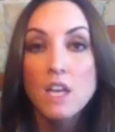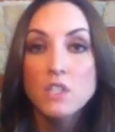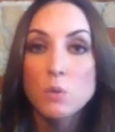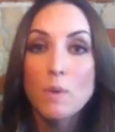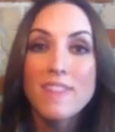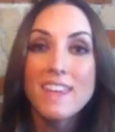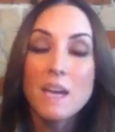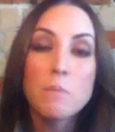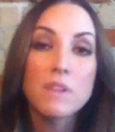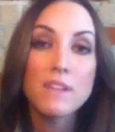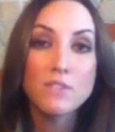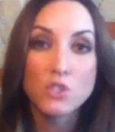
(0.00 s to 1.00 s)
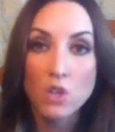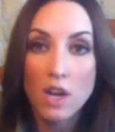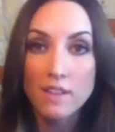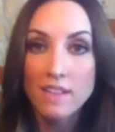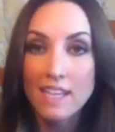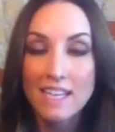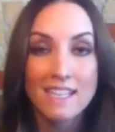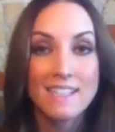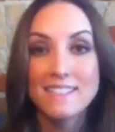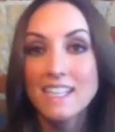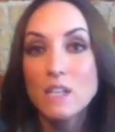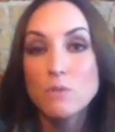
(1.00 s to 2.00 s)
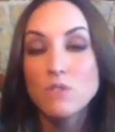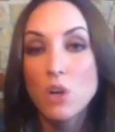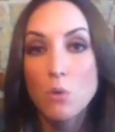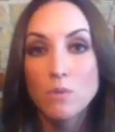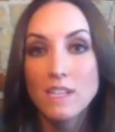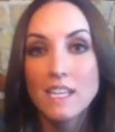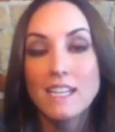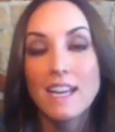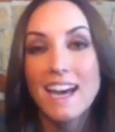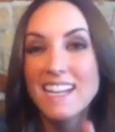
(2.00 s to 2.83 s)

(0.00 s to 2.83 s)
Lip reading: So one thing I believe strongly in is that you don't need